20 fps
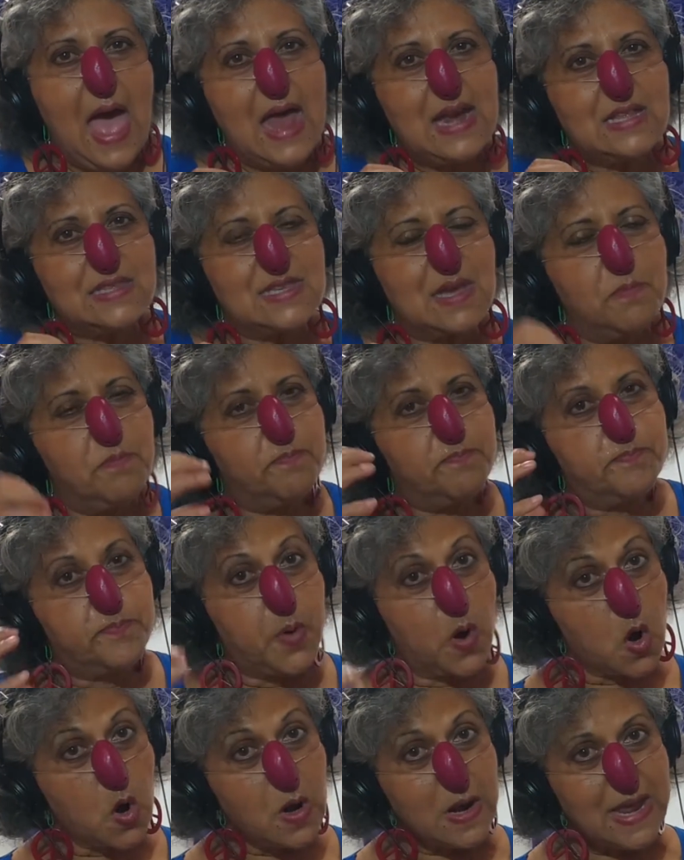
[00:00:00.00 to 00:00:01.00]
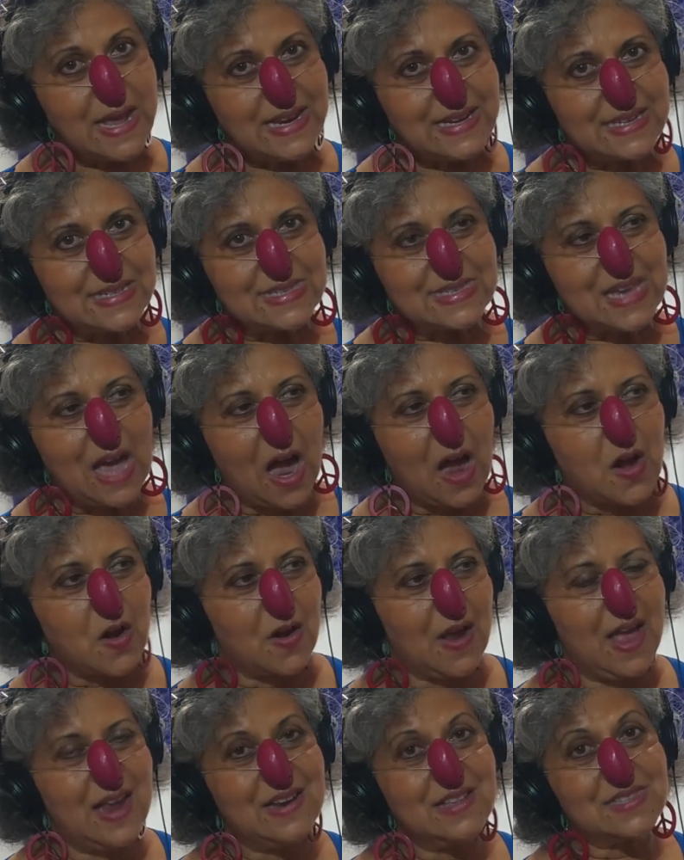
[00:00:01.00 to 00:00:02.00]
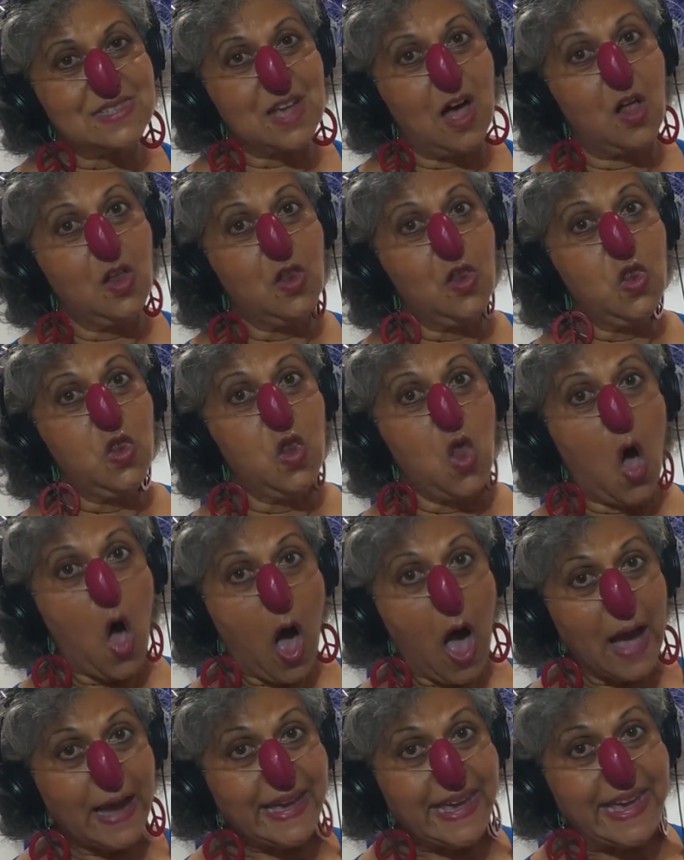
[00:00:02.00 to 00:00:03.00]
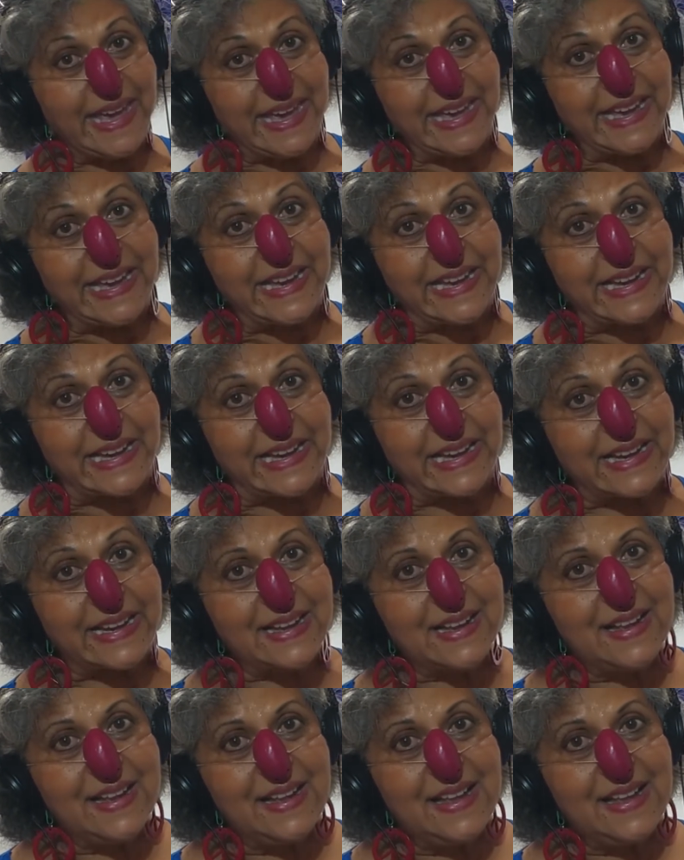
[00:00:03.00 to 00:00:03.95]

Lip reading: and it's a burning desire and it's a longing,